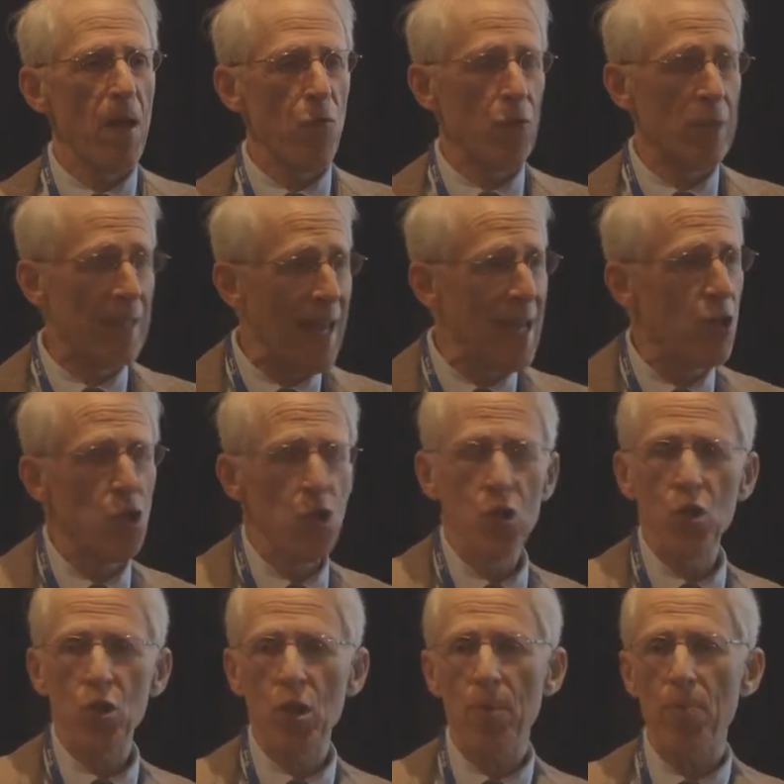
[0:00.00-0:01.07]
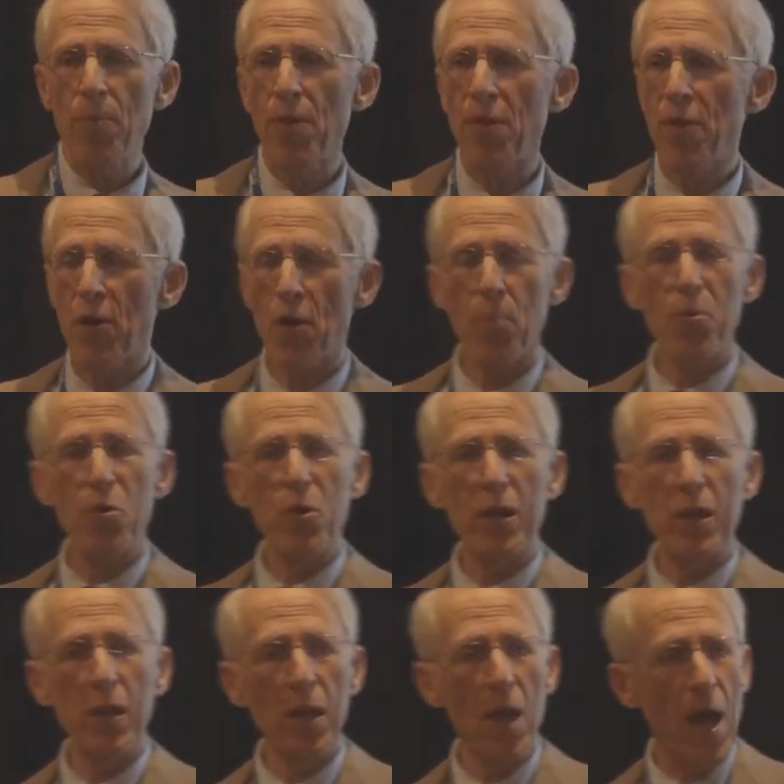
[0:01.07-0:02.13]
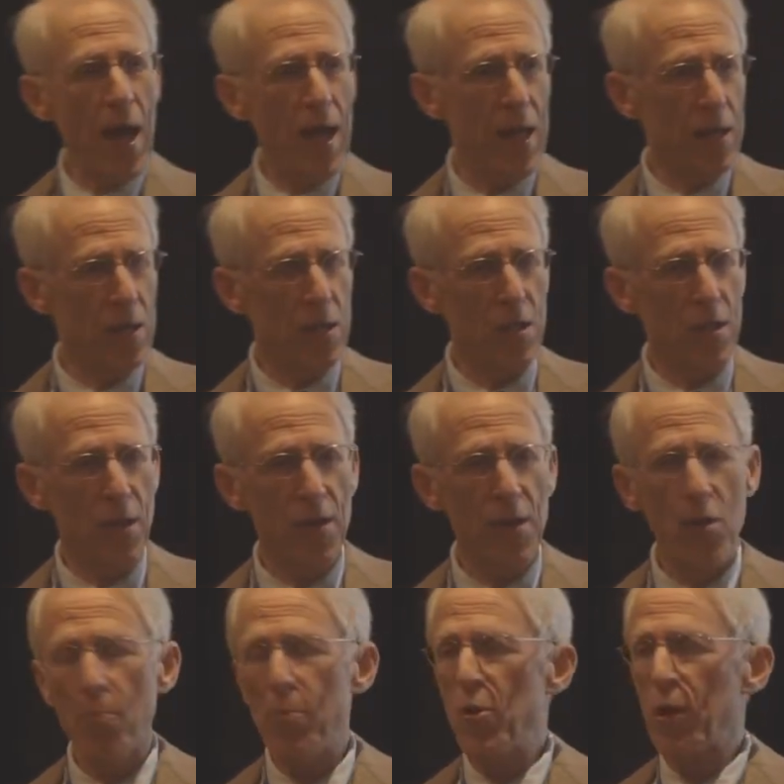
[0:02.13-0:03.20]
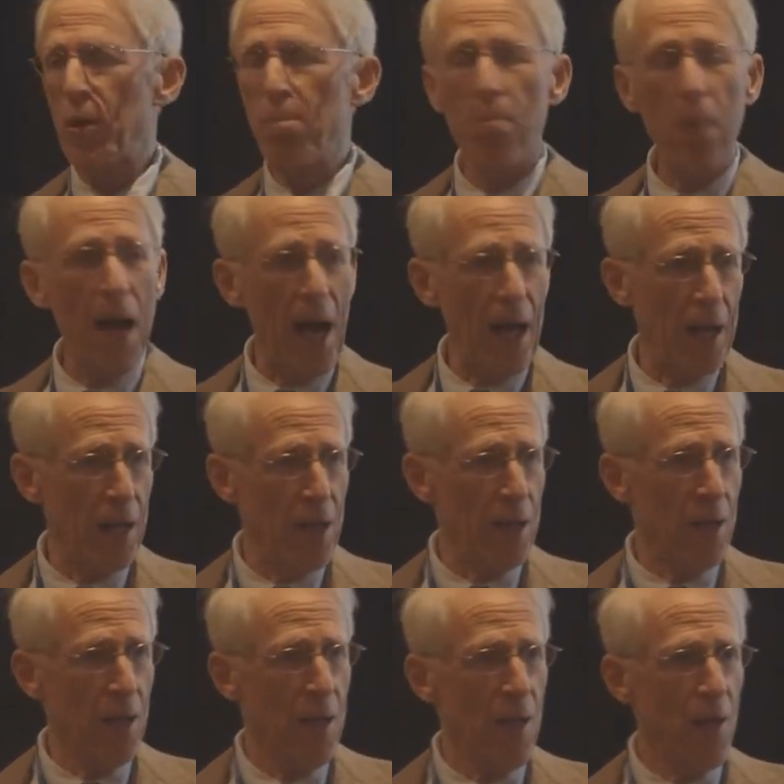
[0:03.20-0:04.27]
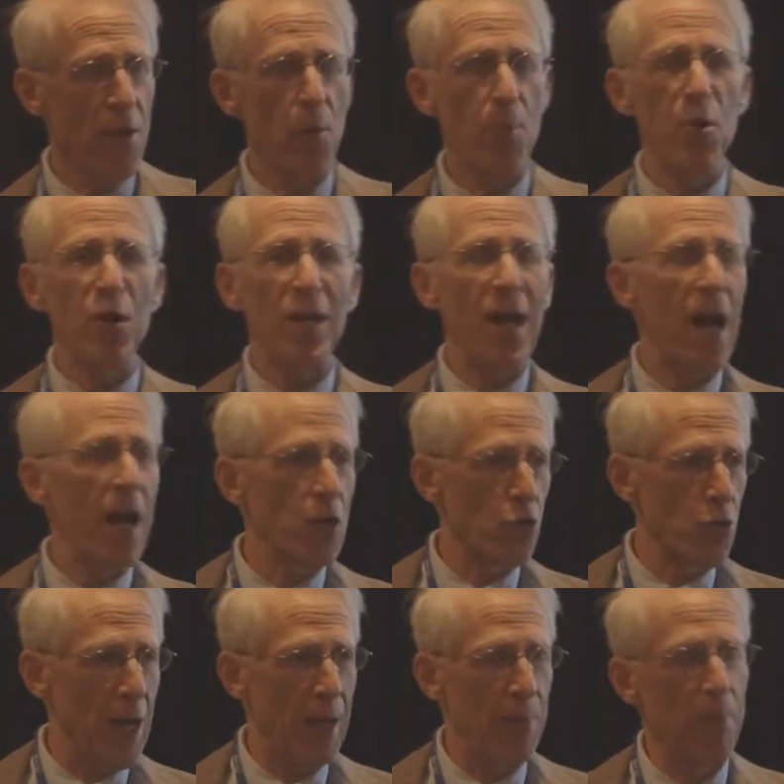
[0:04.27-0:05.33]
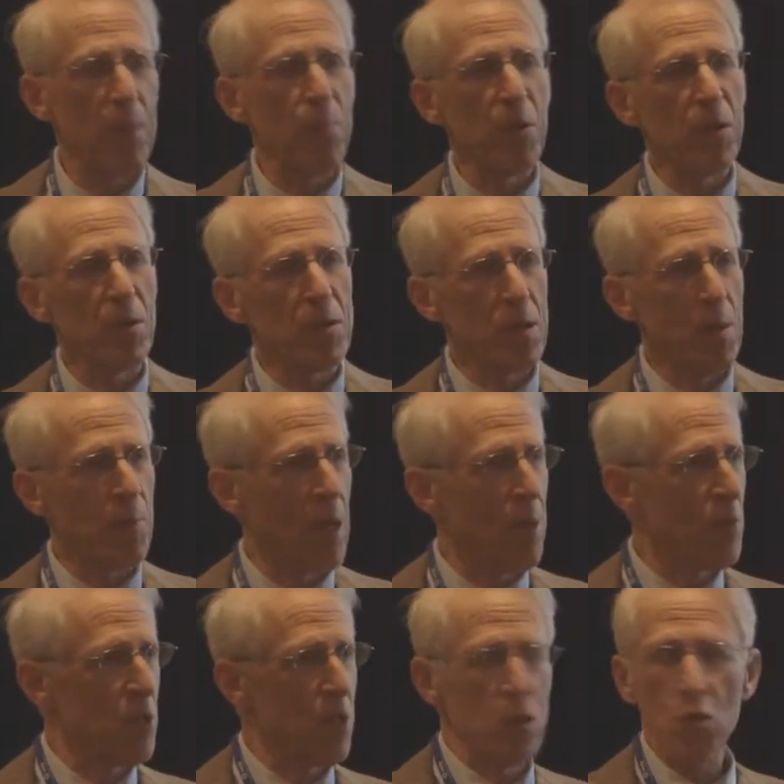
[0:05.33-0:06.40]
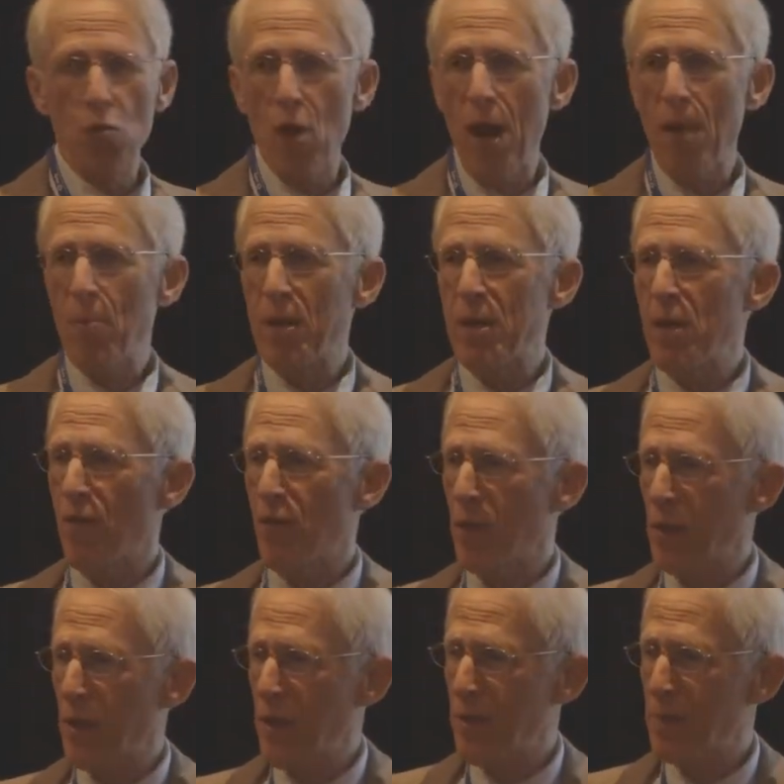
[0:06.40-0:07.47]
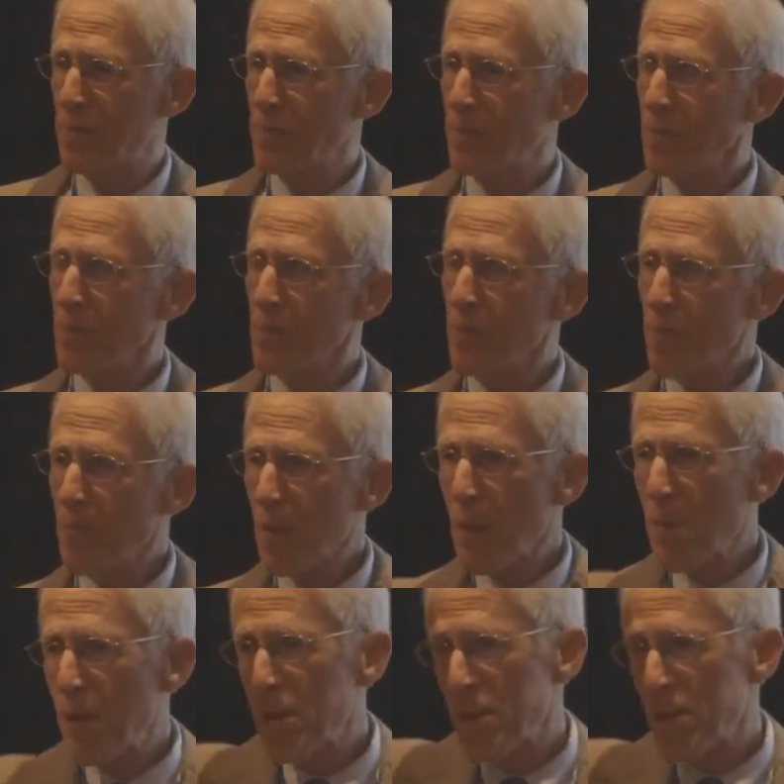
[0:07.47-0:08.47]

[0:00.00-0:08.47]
relationship, the therapeutic alliance, the therapeutic bond, therapeutic contract. People sometimes describe it differently, but